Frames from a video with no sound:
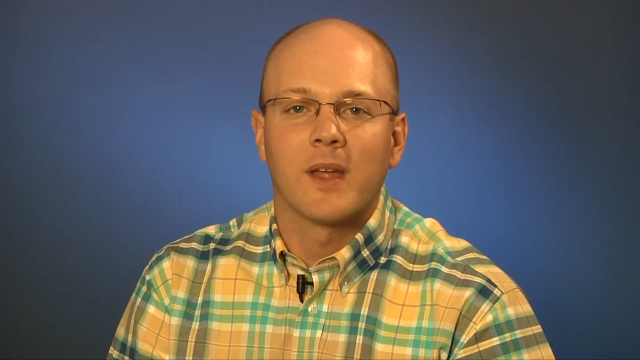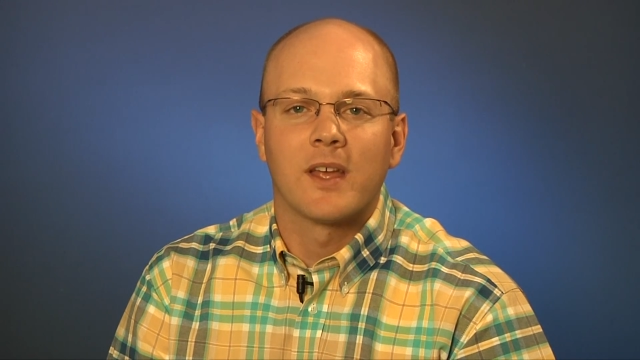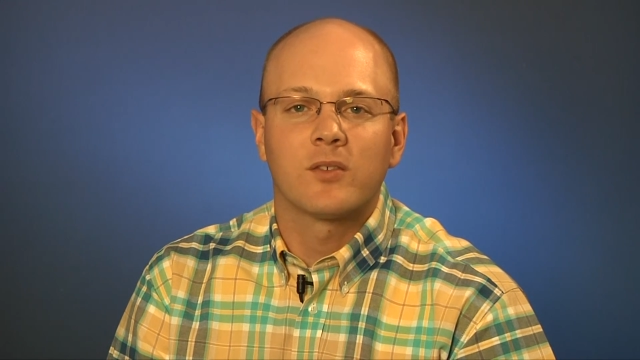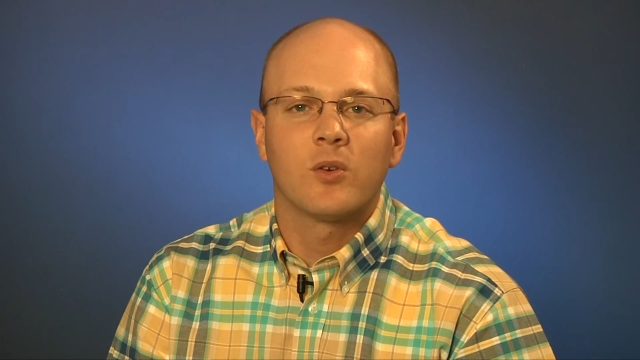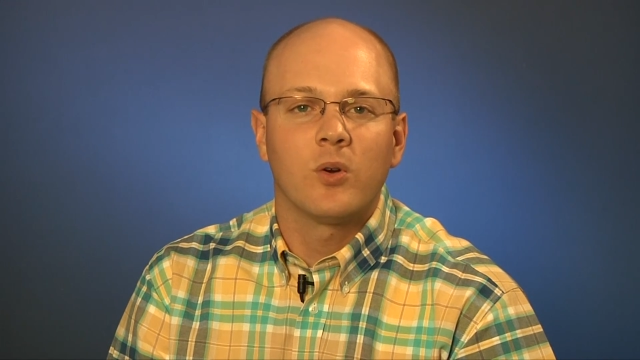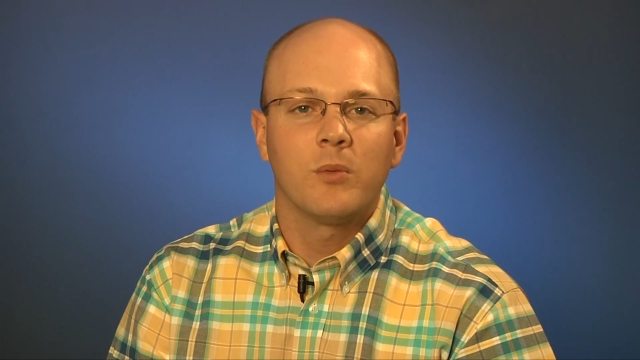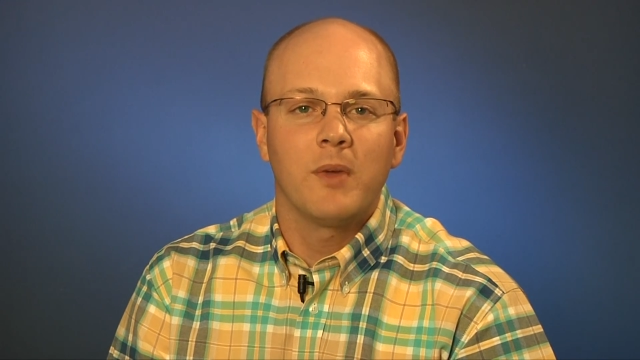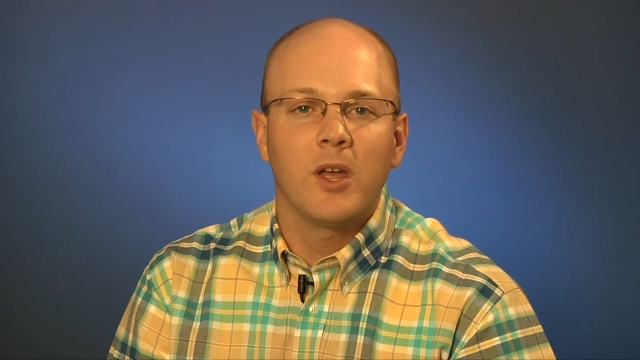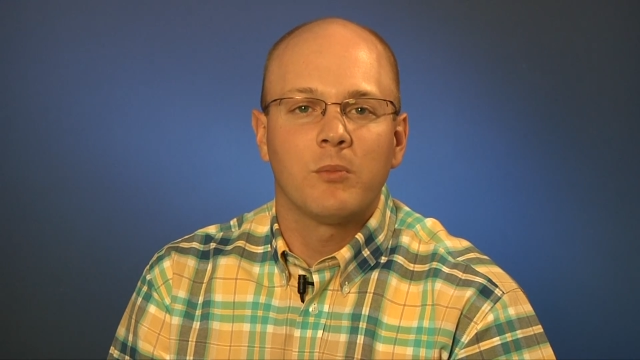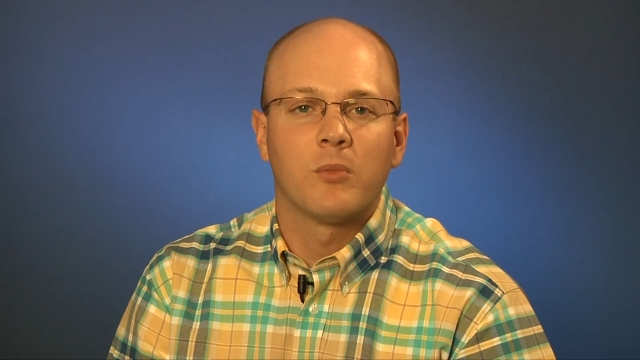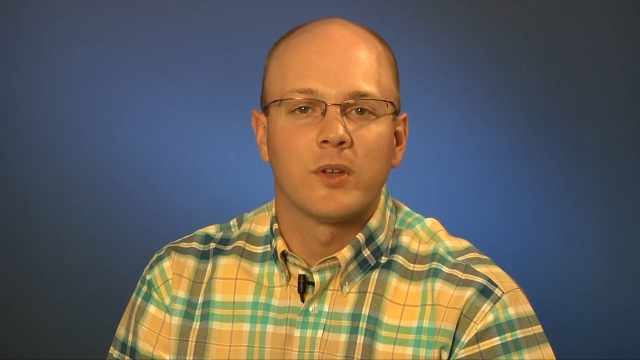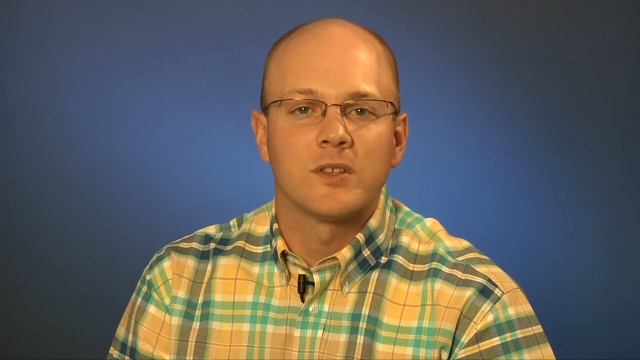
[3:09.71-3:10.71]
as Corn
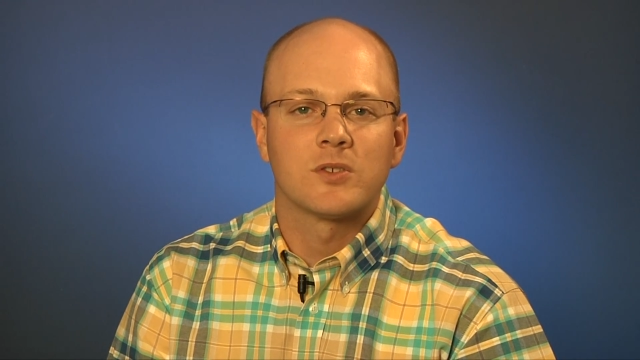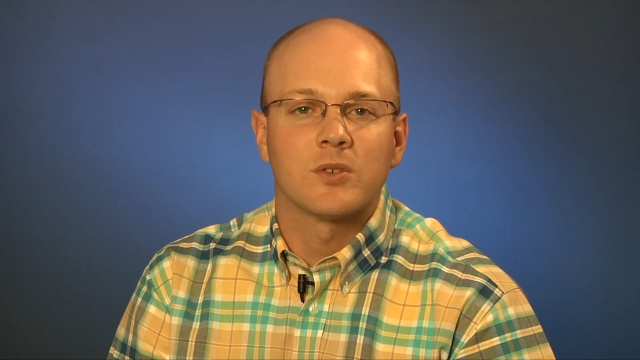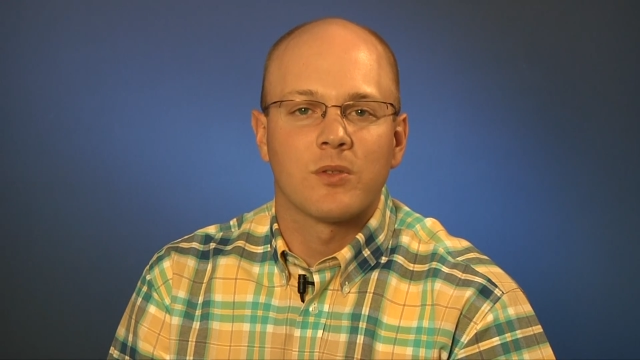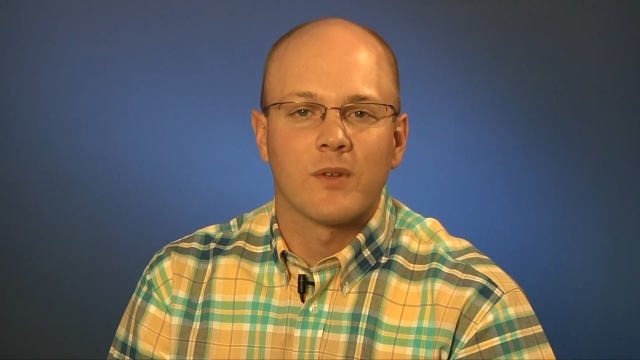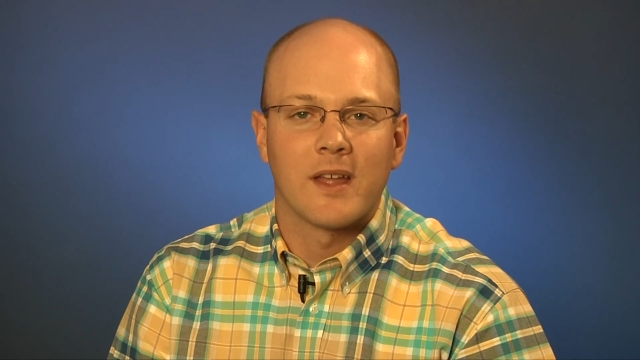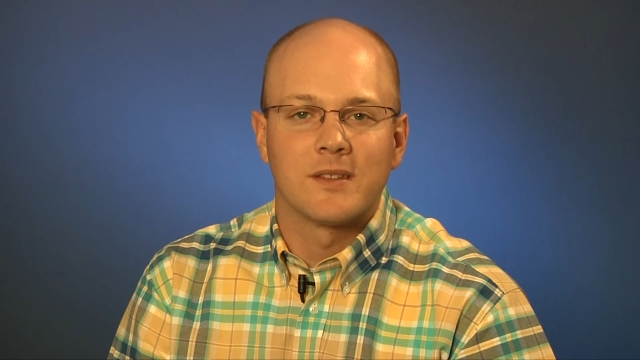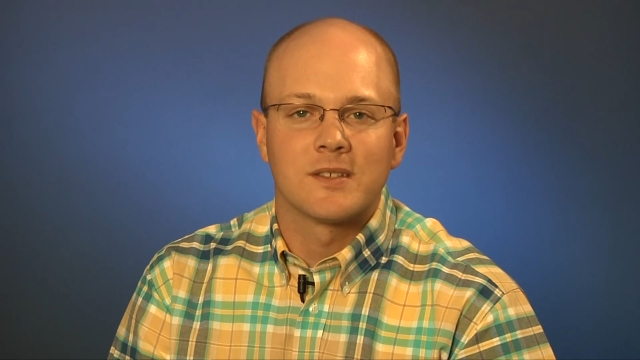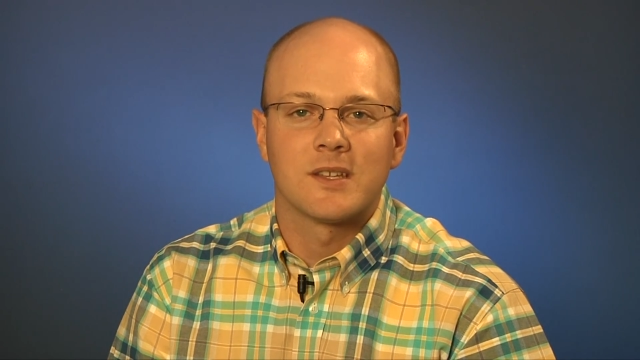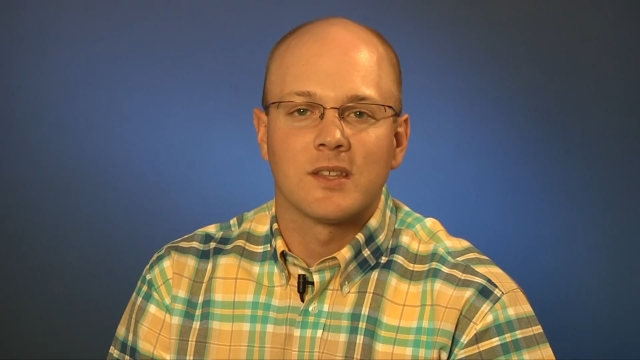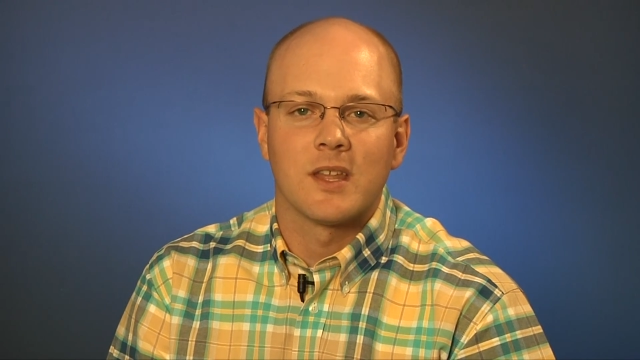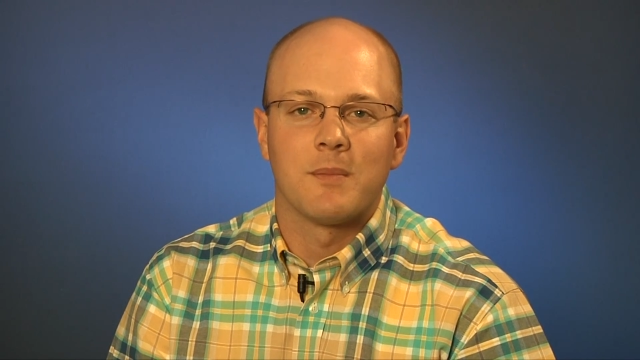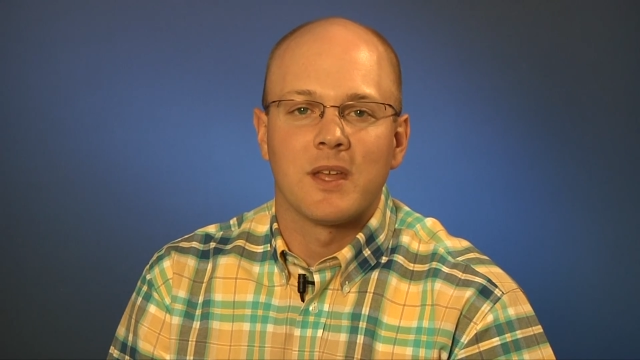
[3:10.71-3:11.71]
Belt moisture threatens
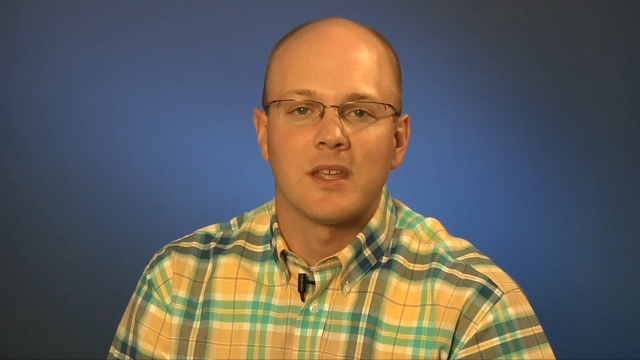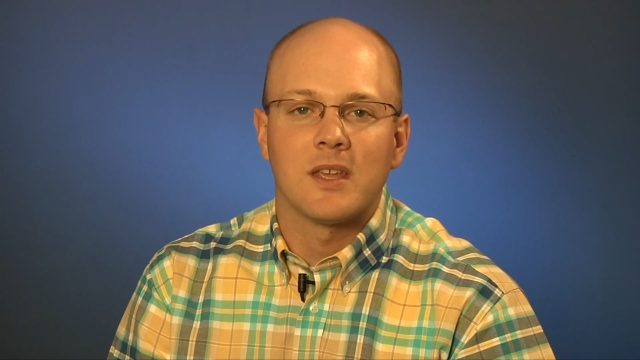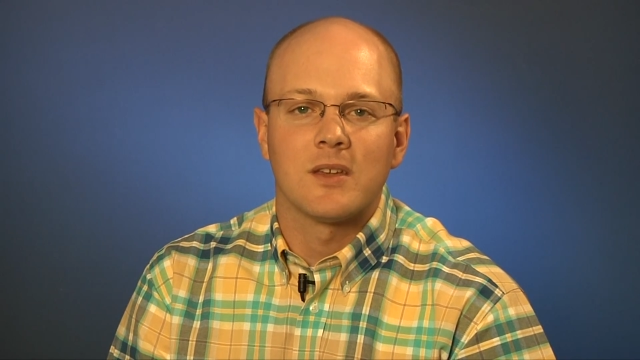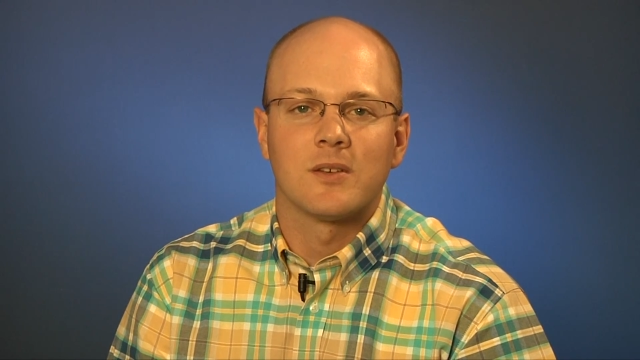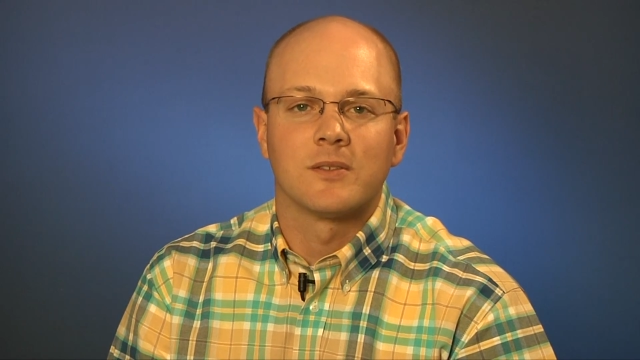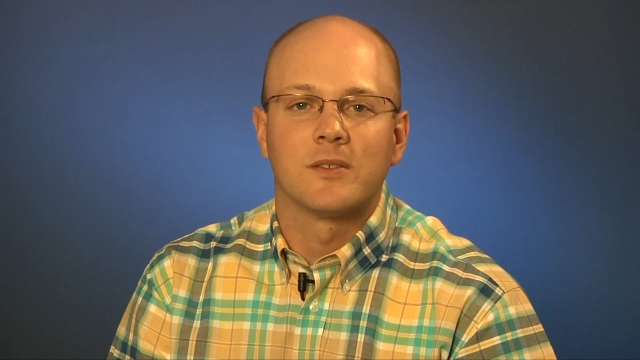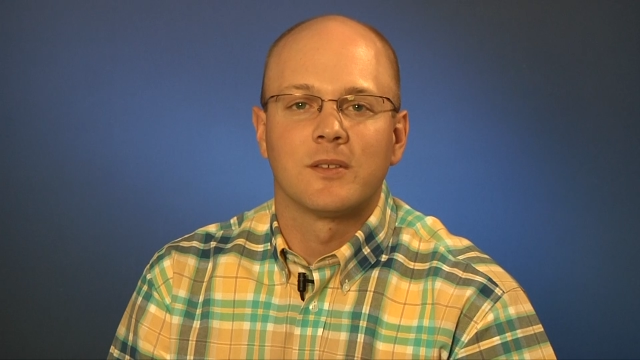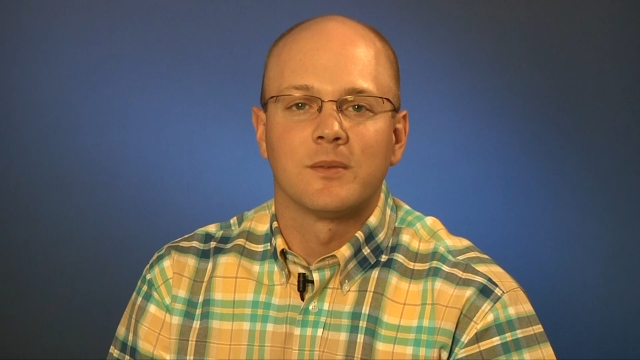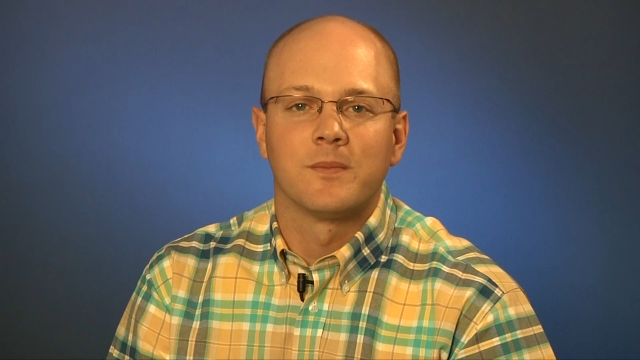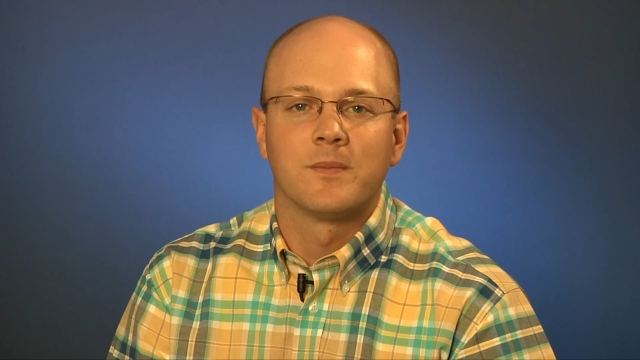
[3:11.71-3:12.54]
to limit yields.